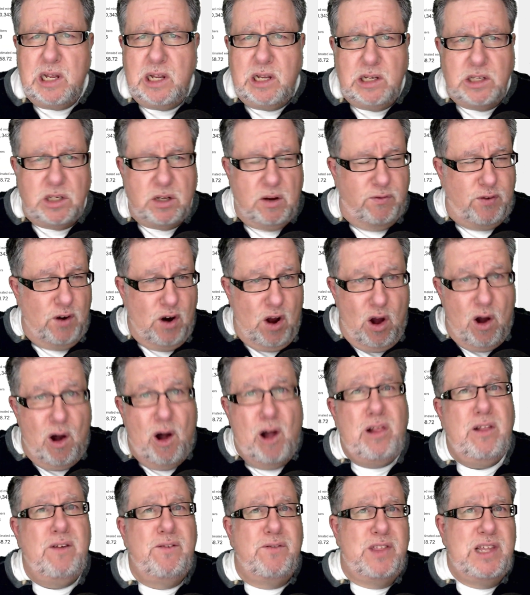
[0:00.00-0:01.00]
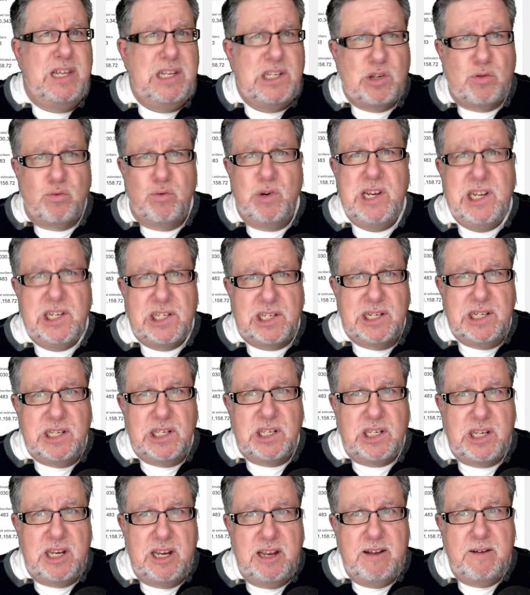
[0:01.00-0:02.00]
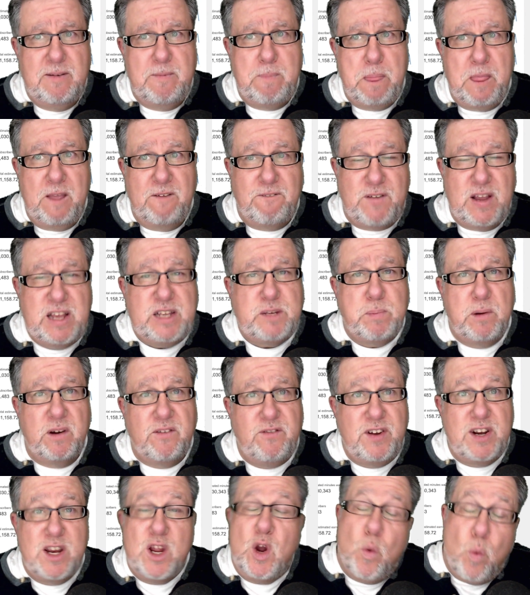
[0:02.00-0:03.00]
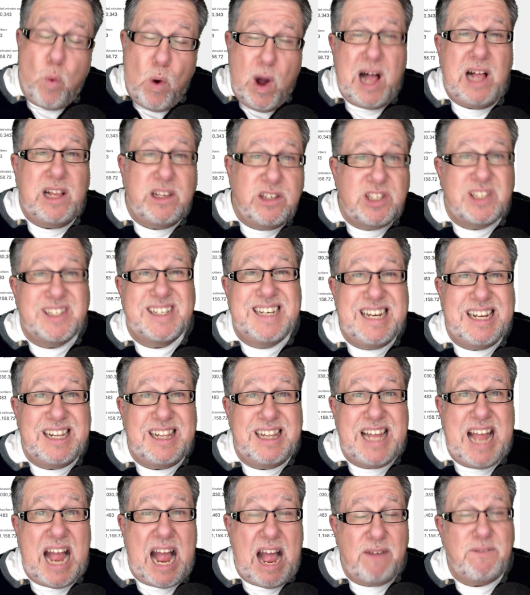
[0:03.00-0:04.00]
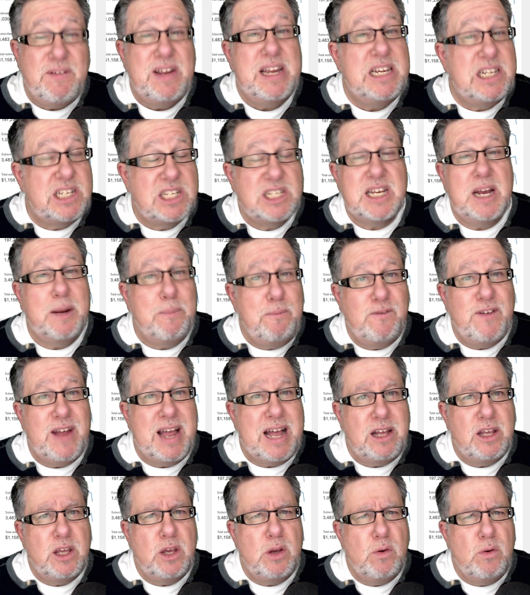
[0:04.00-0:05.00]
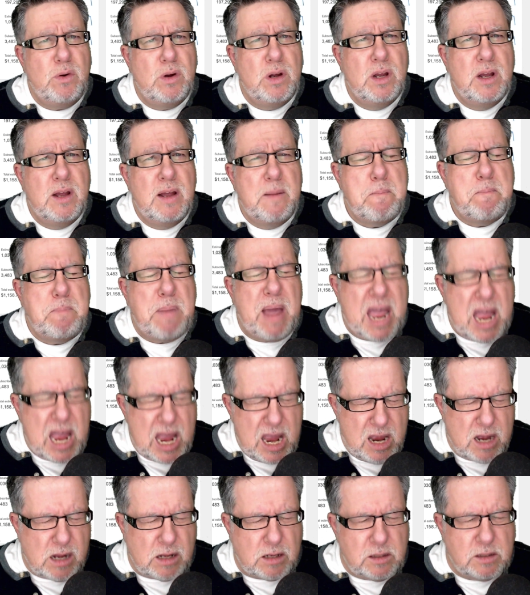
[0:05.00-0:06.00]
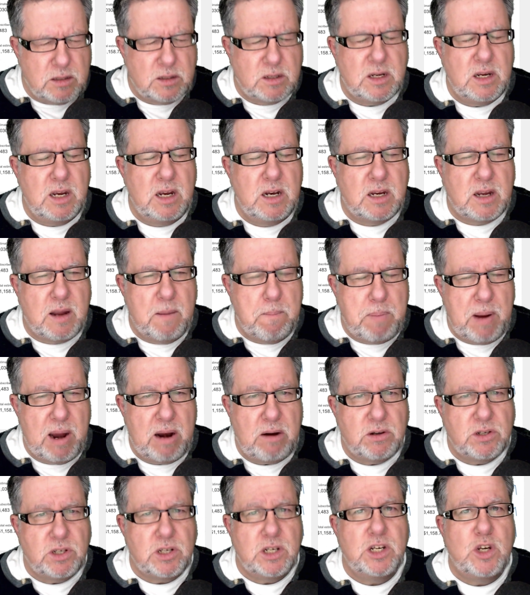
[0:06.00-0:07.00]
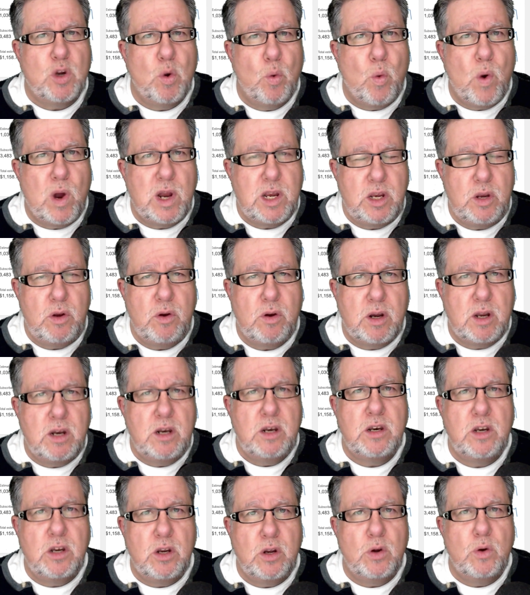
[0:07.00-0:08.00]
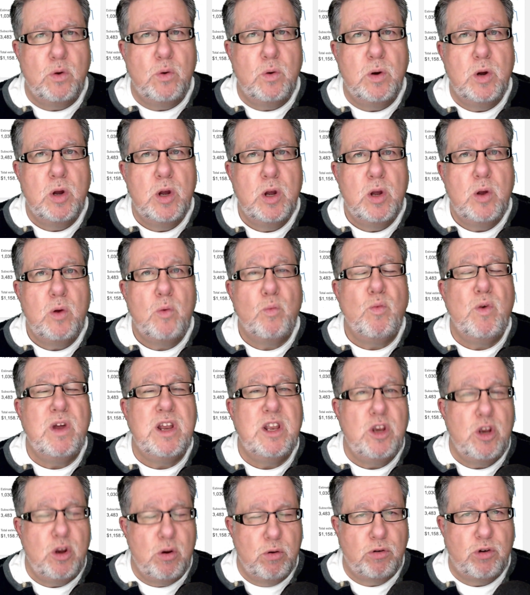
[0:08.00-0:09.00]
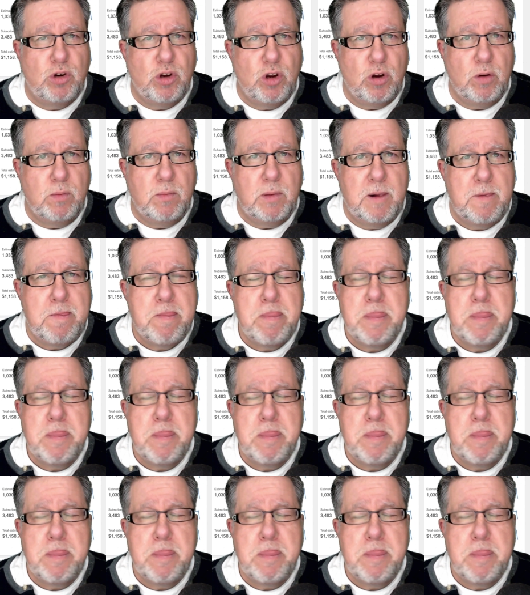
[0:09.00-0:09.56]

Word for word: So for all of these reasons, Facebook video, while still having some value, pales in comparison to what you can do in YouTube.